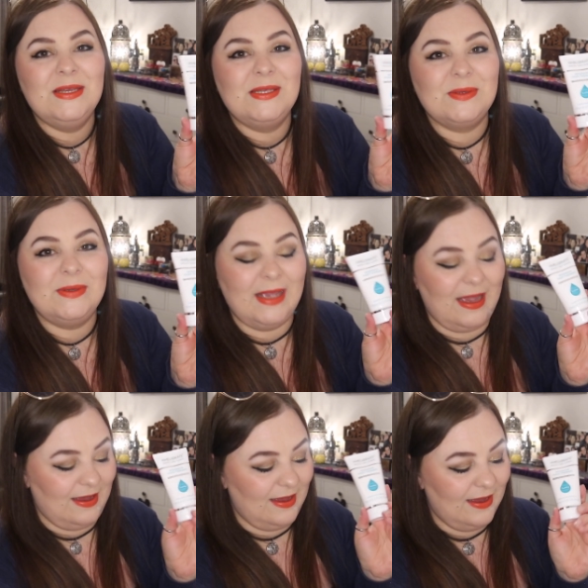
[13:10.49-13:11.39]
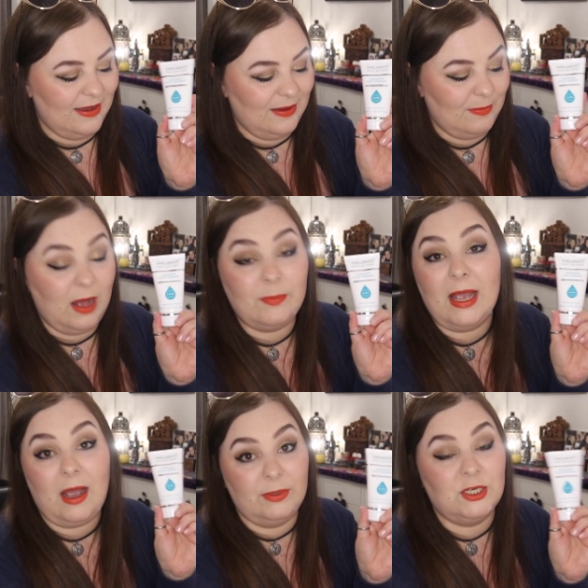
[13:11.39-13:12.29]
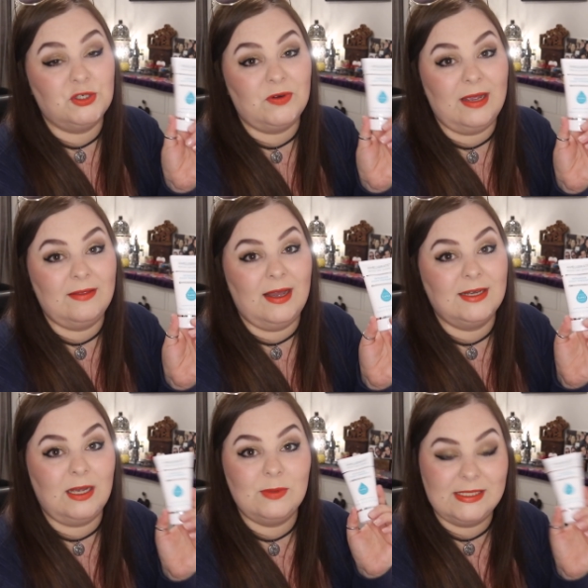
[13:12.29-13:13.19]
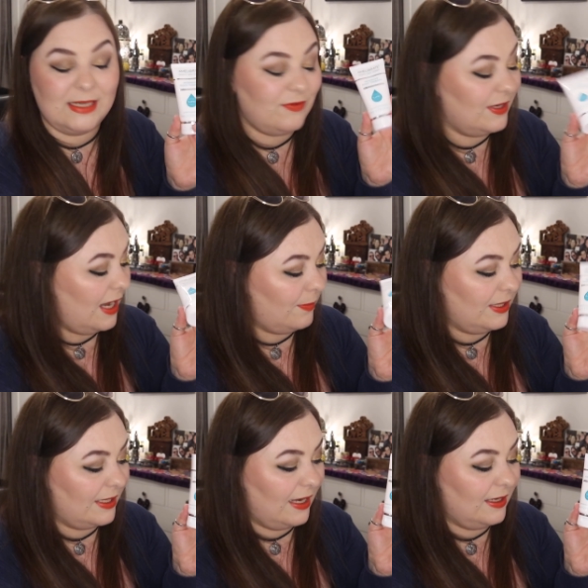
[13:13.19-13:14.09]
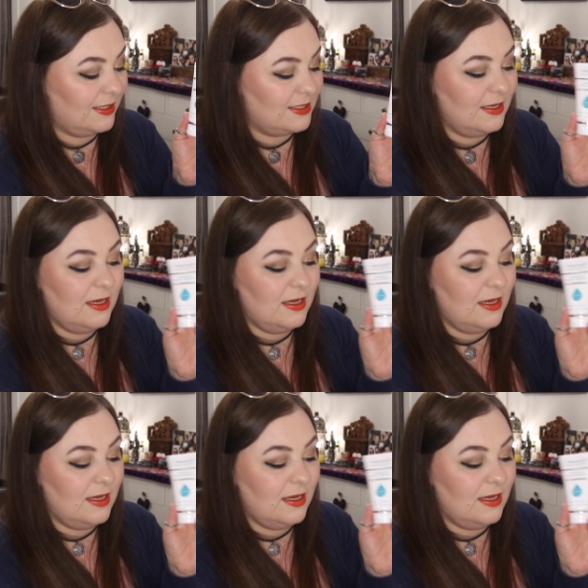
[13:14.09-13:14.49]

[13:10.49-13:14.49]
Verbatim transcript: so yeah um, I'll be happy to try that I was definitely happy to get it